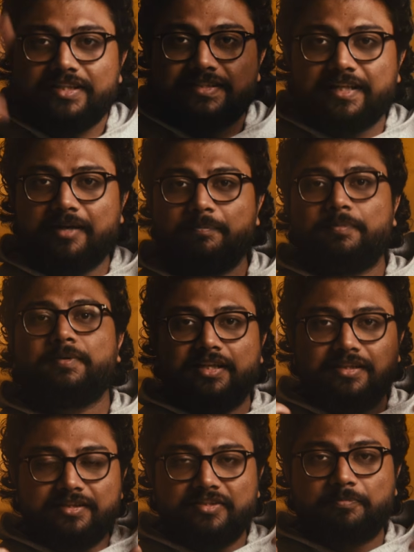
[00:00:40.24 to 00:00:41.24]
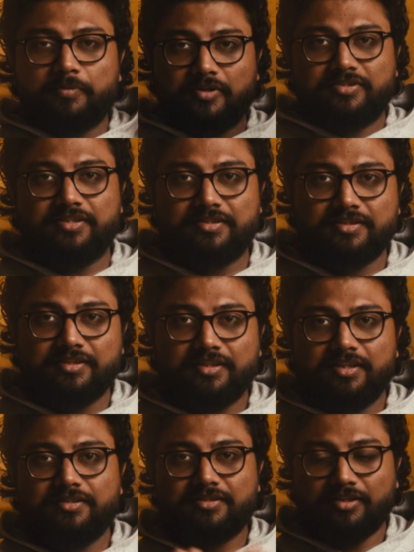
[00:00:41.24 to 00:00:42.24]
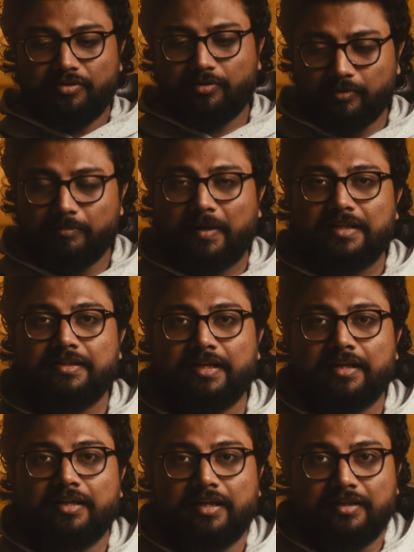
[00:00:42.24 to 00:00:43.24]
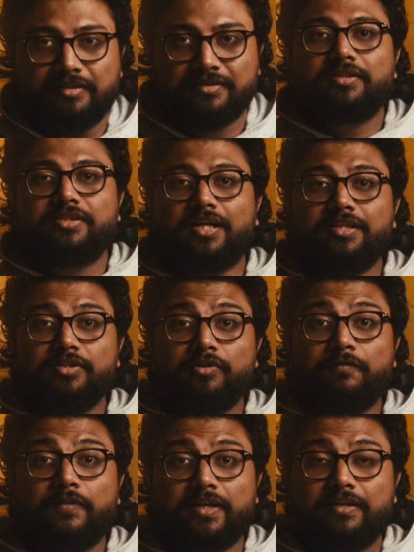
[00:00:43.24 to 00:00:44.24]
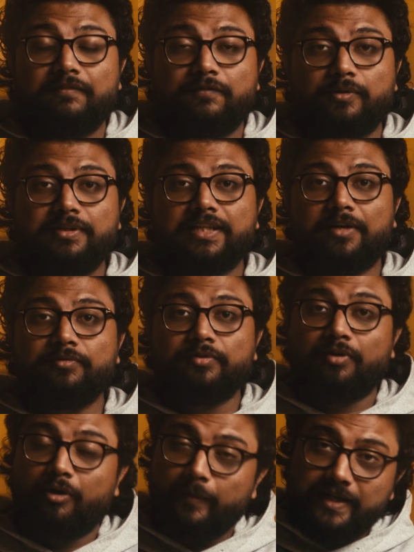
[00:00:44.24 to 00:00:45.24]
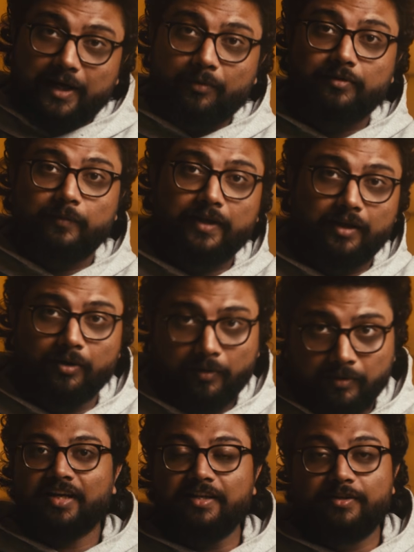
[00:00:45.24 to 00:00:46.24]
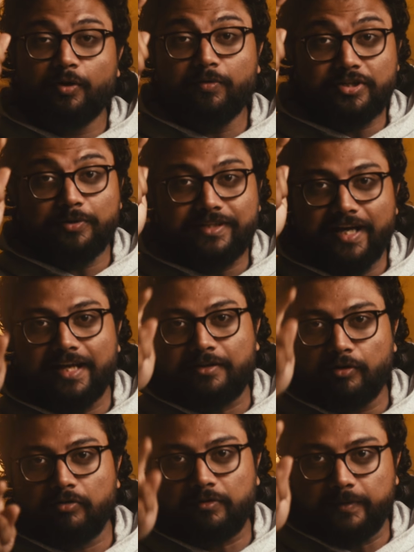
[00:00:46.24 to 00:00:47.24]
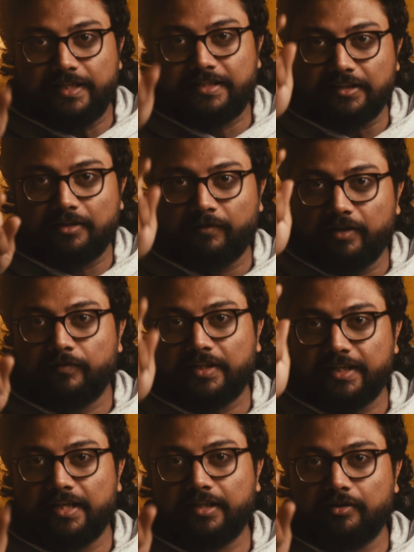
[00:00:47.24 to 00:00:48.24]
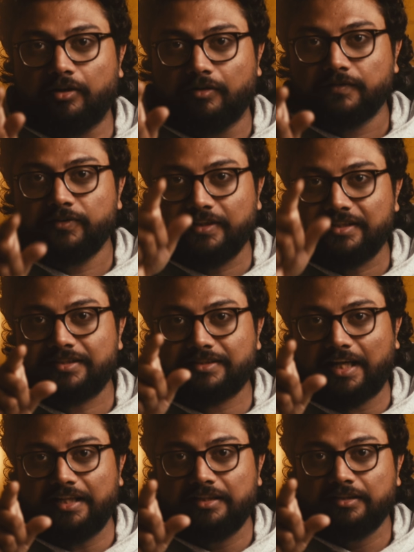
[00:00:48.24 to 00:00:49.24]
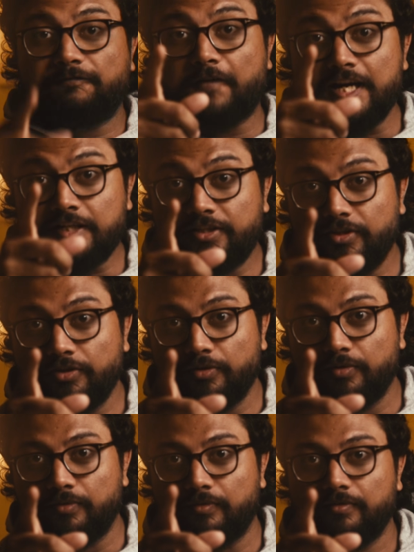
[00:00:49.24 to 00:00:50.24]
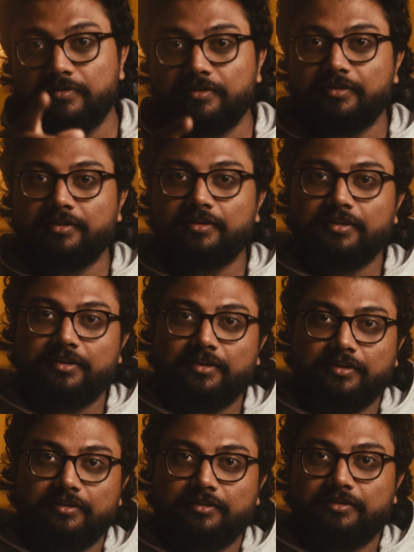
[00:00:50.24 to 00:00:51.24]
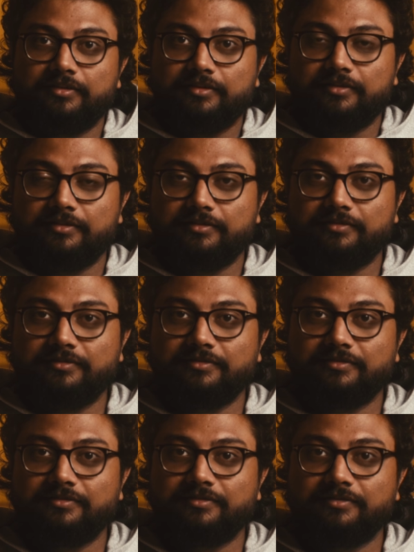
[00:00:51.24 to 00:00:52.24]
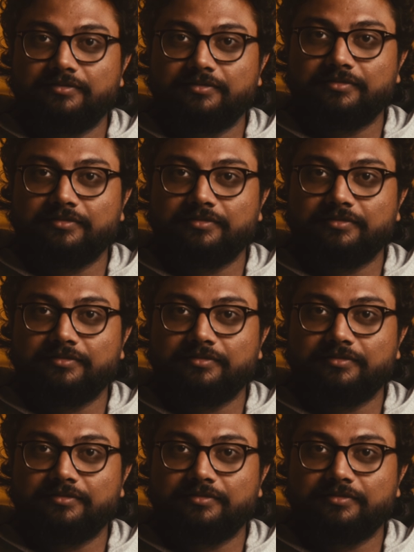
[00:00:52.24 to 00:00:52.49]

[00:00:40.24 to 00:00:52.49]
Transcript: step in this process is controlled by the airlines. Shut your fucking phone down, throw it out of the window, and don't you dare talk to each other when we're taking off. You understand? Fuck you! When all of these very